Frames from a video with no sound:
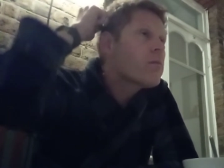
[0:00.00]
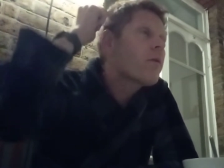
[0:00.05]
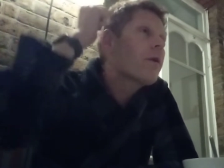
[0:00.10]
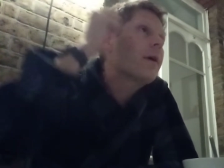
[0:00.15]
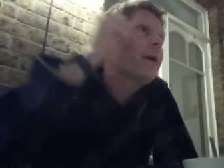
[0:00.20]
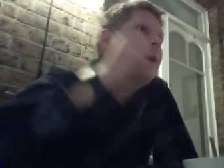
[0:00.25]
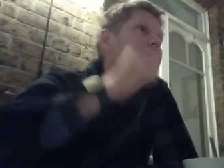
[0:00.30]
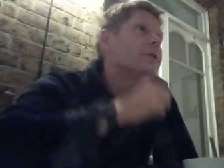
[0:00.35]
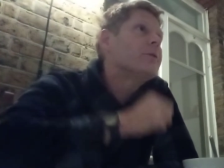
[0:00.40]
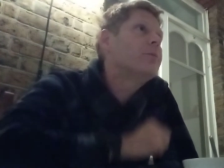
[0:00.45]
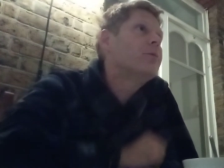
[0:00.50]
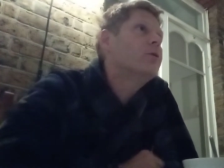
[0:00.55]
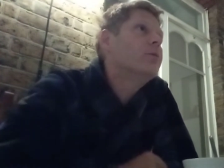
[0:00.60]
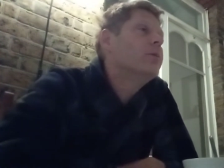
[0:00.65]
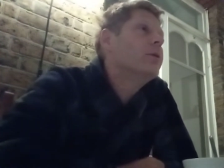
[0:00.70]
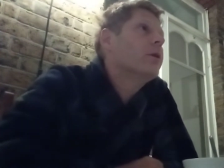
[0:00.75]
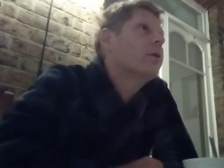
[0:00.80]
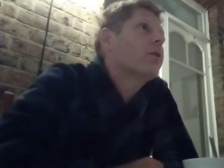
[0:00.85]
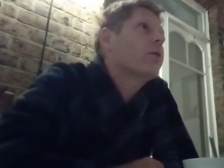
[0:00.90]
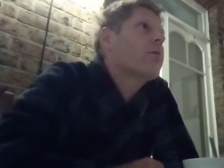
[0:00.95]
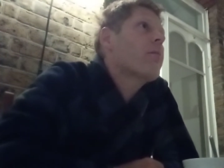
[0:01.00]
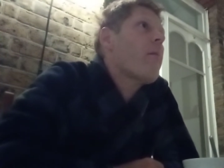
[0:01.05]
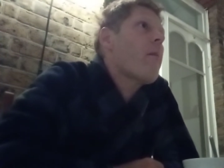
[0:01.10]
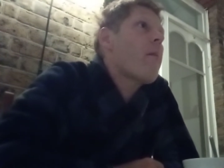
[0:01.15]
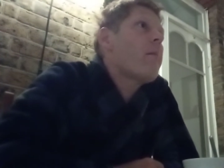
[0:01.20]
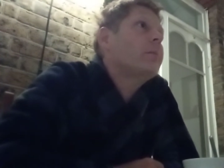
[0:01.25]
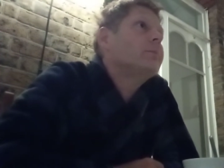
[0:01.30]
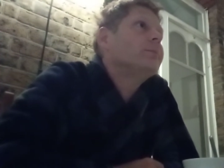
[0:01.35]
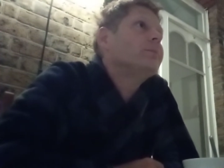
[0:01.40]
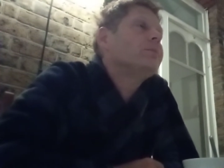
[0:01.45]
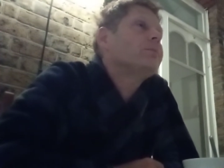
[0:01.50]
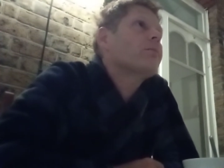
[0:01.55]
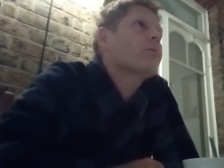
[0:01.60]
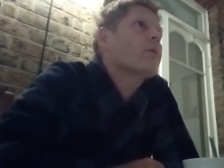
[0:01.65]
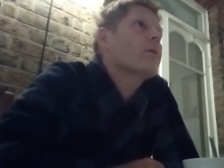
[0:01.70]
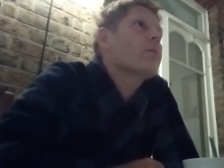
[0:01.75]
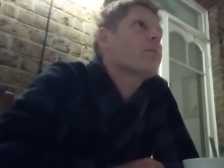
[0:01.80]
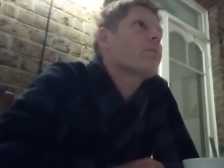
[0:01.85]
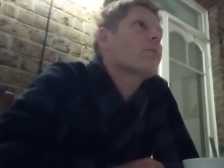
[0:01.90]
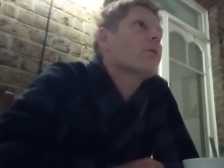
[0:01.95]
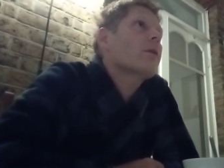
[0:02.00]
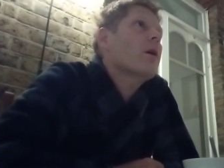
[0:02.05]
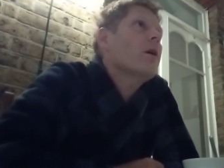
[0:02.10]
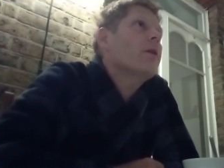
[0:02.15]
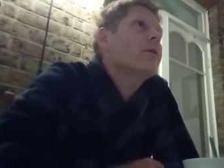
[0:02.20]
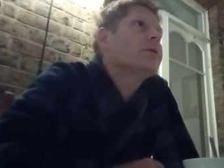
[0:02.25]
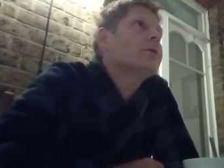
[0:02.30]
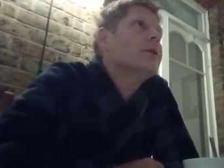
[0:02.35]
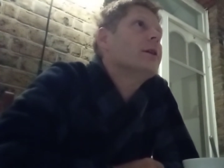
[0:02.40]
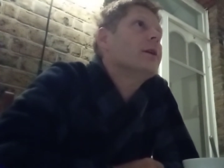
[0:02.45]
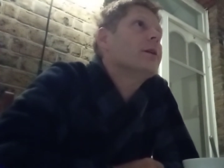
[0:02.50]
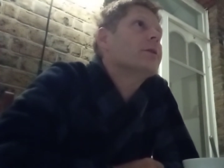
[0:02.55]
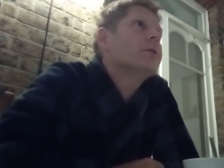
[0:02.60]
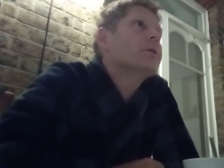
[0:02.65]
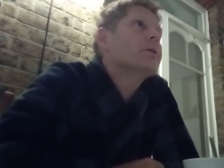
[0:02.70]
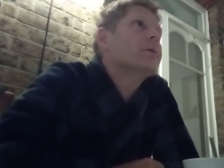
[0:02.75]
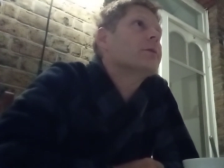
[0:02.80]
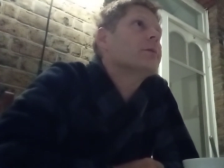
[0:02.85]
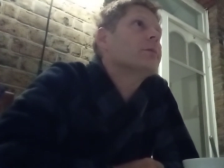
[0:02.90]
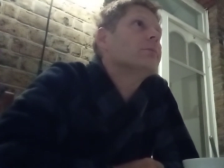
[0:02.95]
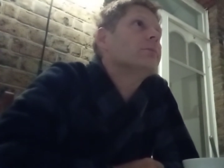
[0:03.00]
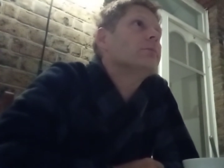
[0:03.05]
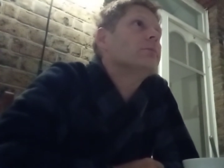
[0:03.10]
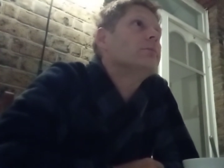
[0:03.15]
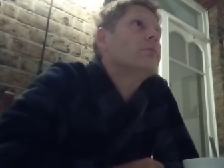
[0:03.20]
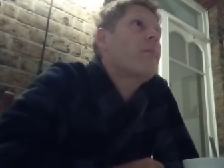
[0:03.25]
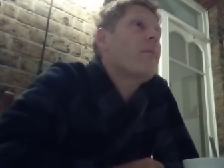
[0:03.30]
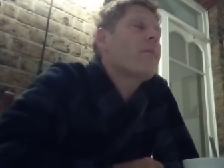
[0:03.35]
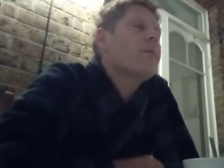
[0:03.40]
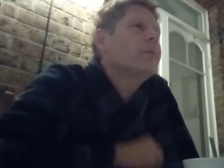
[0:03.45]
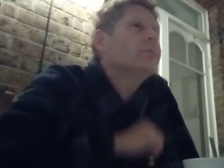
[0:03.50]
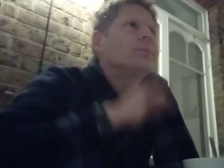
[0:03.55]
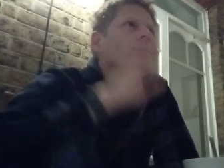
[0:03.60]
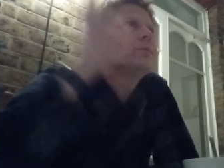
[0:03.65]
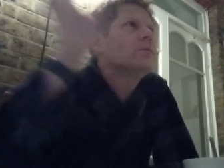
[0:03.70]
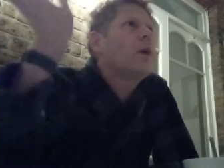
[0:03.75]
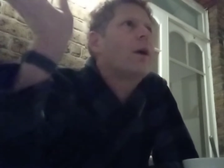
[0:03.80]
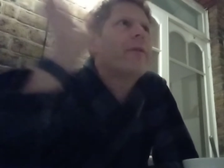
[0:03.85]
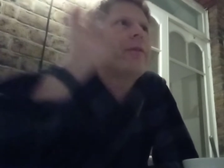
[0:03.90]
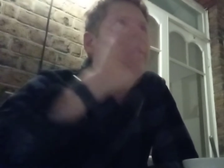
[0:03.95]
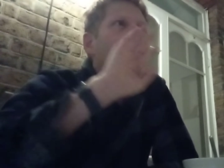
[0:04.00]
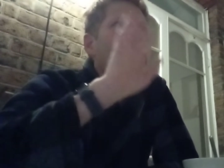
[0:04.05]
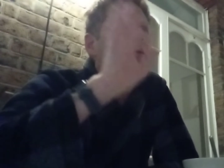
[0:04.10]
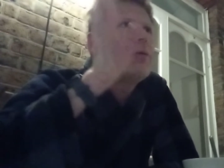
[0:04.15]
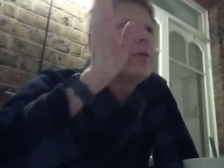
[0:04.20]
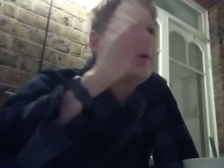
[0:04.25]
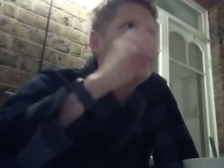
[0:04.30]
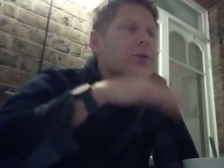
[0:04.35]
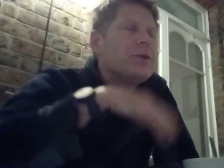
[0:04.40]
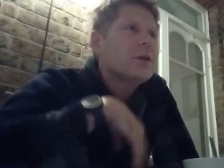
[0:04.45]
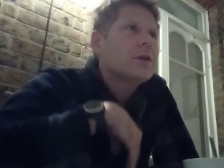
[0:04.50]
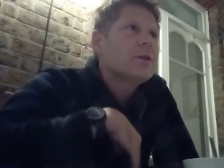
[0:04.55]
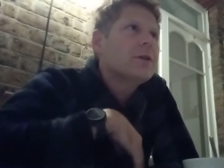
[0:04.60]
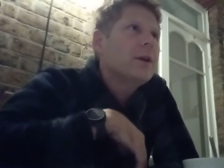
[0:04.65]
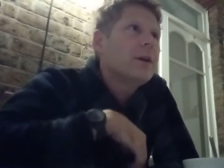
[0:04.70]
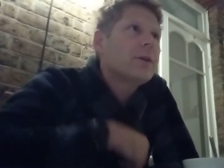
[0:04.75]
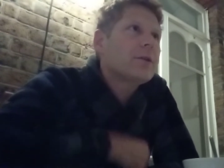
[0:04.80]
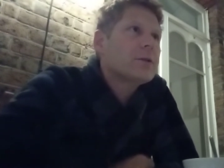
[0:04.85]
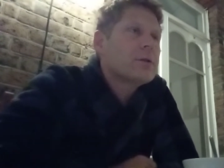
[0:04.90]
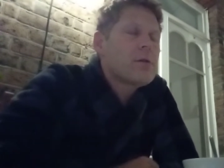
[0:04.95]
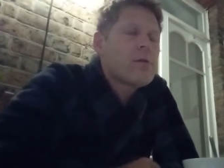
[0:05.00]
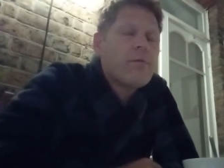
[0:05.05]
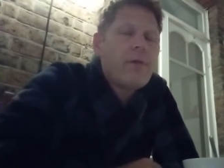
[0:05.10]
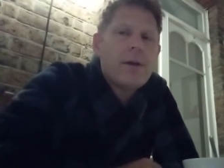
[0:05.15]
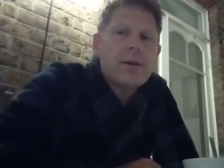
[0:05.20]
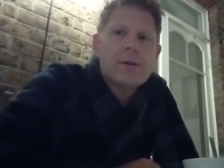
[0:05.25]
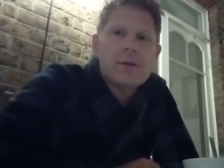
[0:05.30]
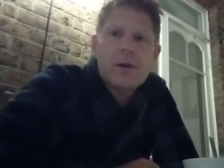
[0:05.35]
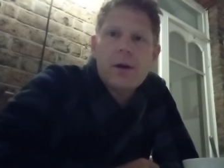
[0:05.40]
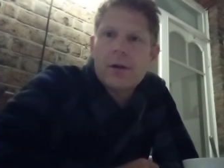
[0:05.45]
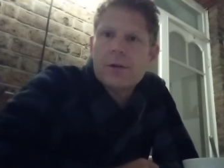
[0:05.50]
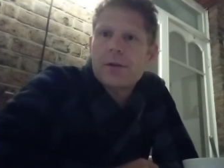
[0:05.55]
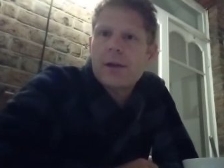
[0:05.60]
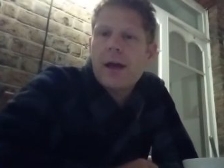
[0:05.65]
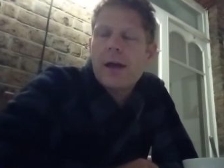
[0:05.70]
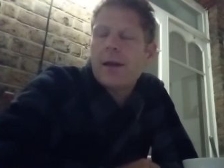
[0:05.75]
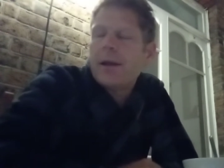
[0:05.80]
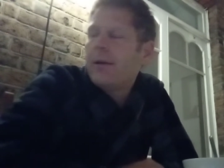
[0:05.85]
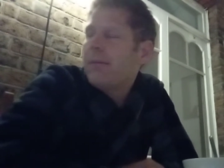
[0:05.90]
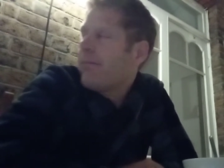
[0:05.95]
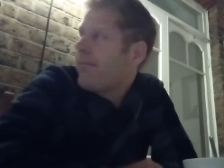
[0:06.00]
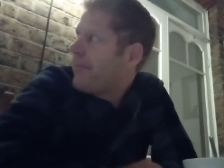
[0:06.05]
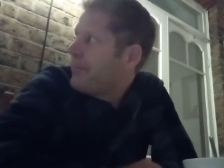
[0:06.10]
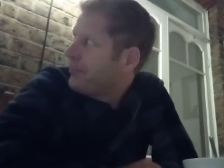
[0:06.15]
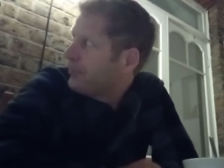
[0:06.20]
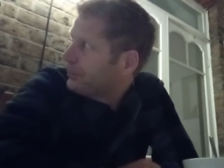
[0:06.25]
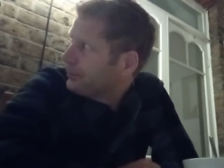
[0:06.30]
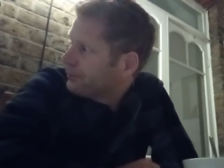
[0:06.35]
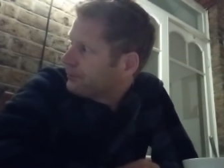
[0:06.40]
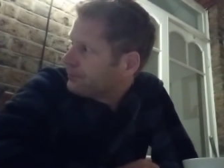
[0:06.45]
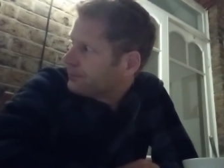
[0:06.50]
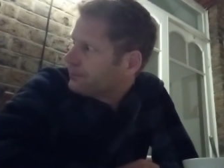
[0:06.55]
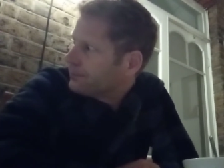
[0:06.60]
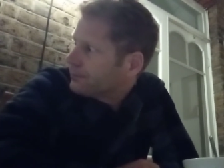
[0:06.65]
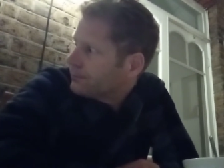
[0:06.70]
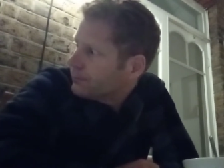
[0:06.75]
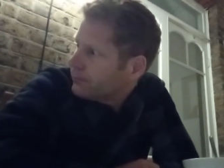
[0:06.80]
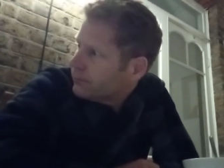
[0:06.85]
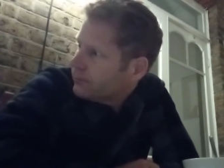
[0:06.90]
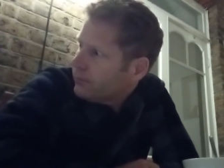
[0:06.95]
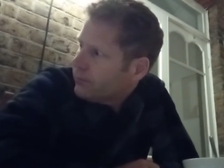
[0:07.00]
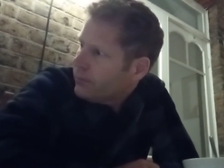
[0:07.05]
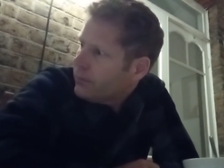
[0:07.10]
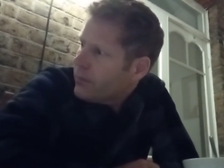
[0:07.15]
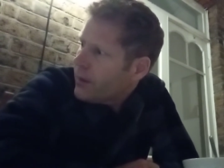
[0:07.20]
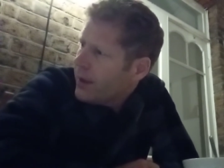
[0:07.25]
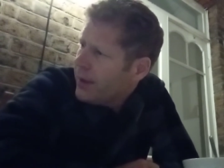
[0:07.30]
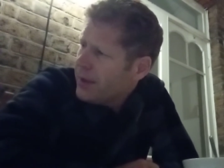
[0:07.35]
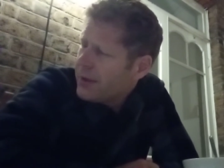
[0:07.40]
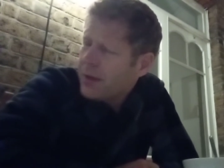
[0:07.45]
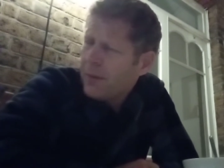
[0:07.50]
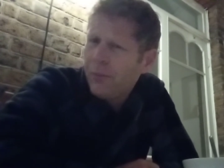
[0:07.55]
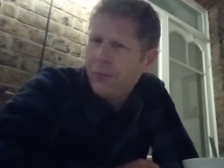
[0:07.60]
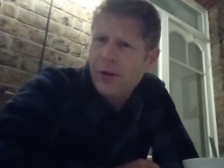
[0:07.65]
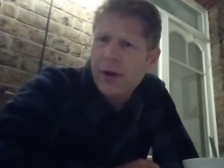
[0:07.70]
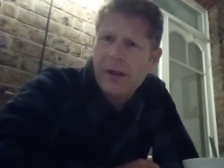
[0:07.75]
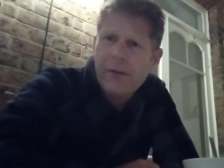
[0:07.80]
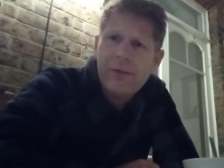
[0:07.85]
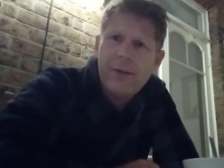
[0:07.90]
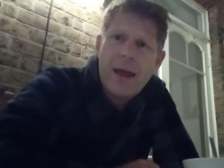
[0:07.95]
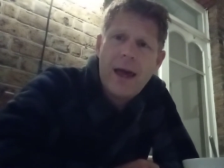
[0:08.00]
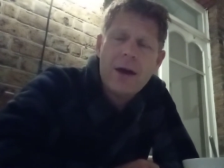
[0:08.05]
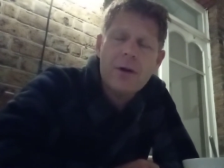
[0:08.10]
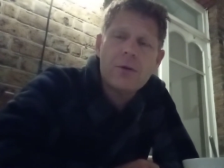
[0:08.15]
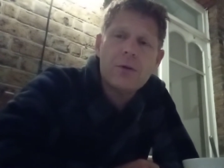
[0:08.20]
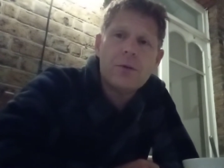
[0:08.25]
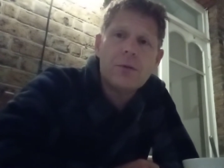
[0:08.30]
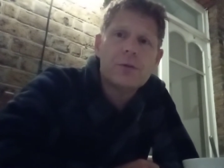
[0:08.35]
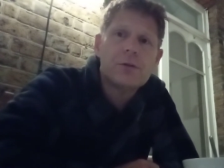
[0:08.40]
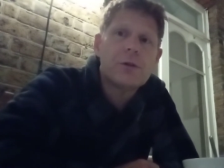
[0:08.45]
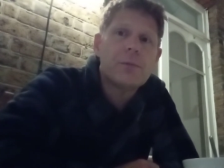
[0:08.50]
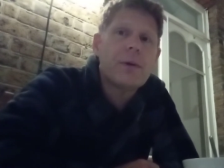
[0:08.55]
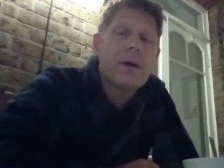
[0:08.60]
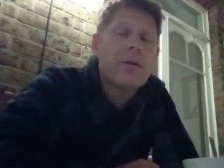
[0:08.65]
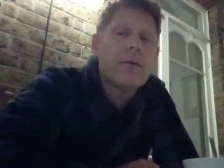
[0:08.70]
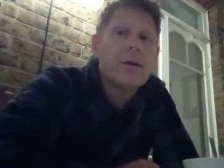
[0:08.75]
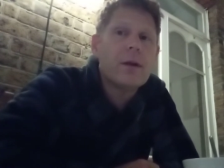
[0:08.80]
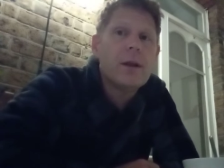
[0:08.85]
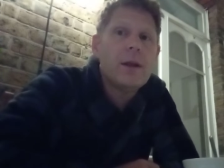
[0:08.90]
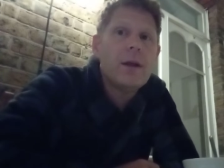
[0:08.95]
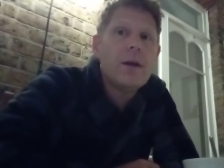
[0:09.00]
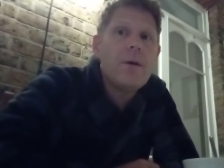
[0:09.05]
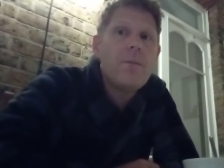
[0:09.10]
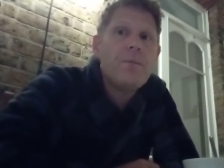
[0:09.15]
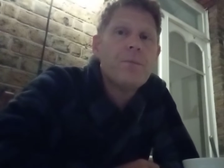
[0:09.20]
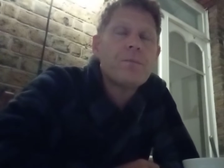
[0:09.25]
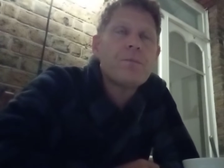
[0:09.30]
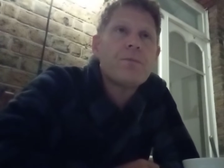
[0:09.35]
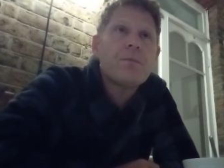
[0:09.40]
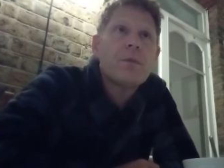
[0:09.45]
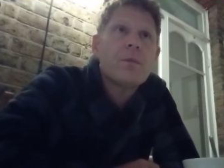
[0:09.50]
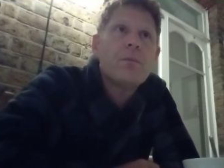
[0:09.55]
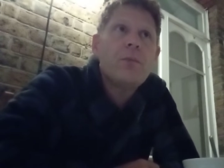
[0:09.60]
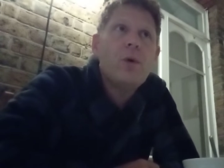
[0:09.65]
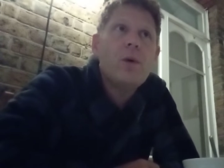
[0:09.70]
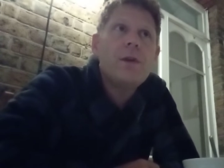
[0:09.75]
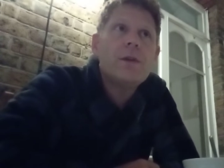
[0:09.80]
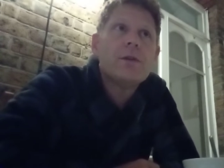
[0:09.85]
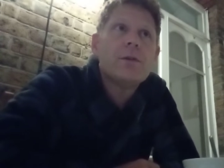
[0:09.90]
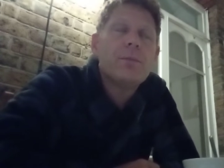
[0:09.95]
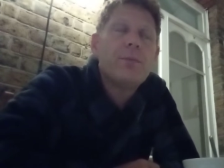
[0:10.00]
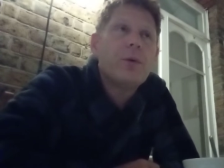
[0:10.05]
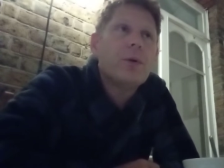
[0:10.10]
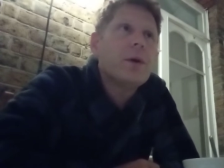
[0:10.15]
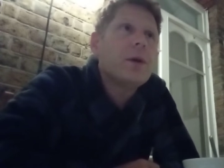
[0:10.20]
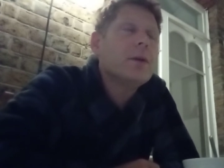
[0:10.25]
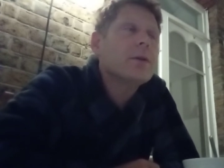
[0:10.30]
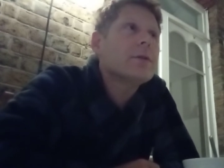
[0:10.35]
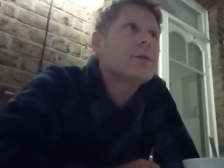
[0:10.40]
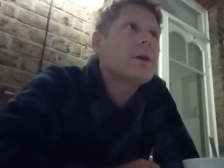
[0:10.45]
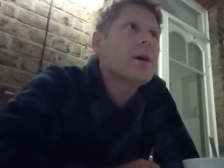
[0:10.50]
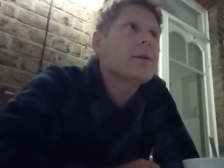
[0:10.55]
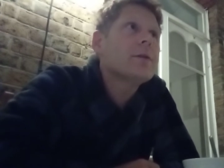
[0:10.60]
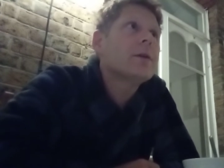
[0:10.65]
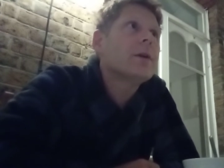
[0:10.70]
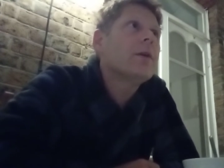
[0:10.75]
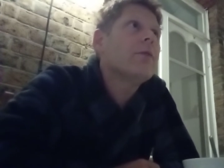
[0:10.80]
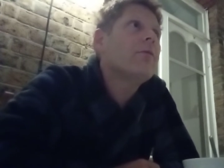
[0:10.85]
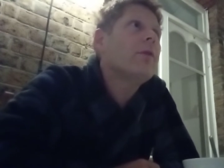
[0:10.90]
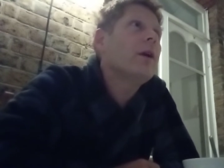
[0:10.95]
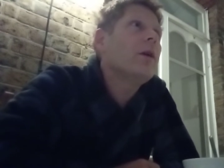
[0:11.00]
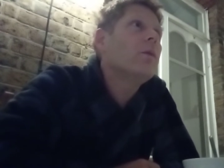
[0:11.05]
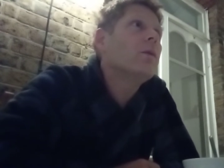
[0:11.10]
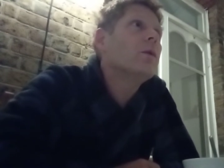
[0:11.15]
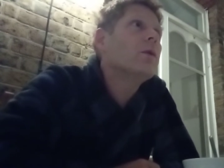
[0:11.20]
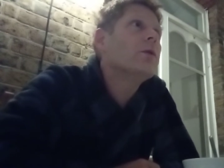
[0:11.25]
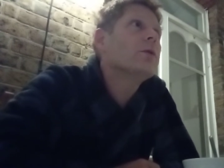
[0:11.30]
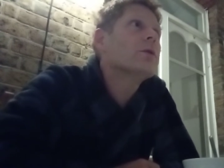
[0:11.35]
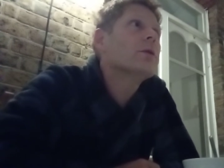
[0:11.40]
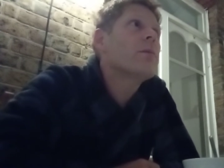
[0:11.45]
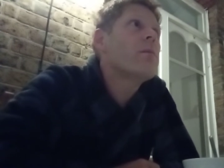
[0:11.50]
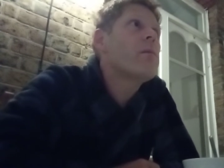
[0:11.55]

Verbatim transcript: get to Bournemouth, half six. I forget all the logistics. The race starts at eight. And it's a pretty flat course apparently, point to point, starting at Ringwood